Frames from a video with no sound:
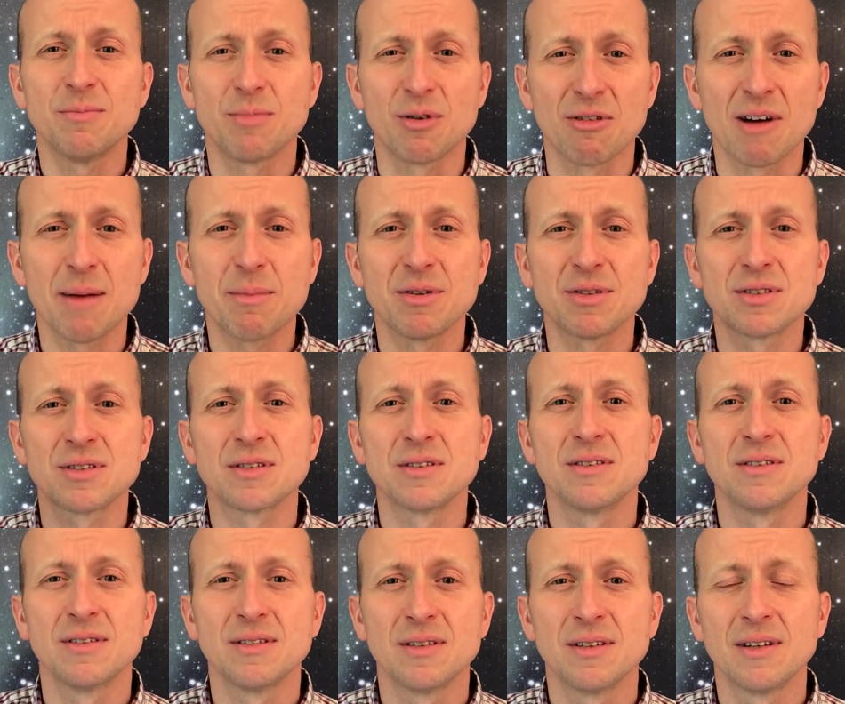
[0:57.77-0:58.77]
Barabbas,
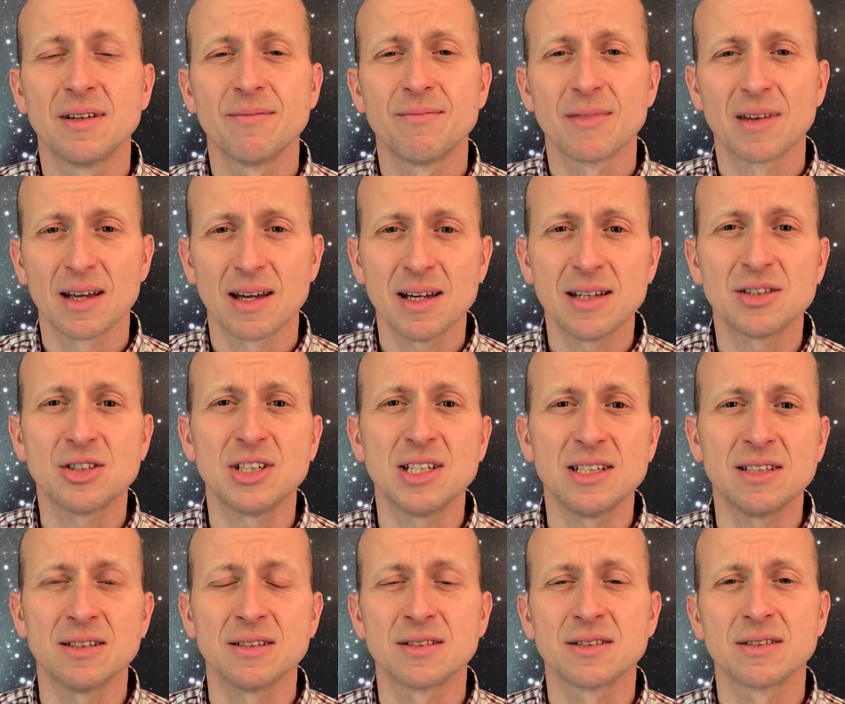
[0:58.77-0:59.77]
and
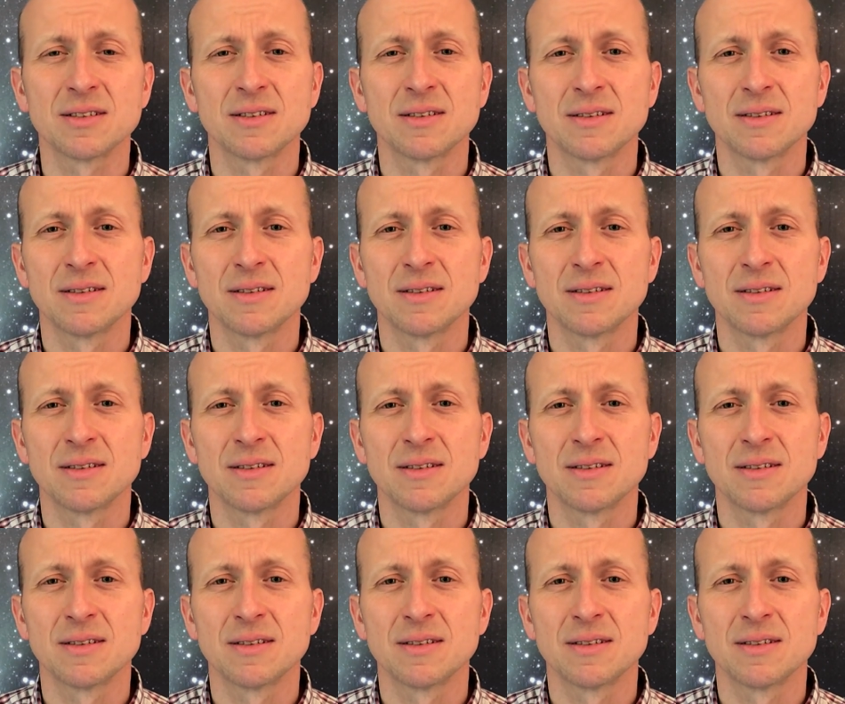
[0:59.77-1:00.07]
Jesus.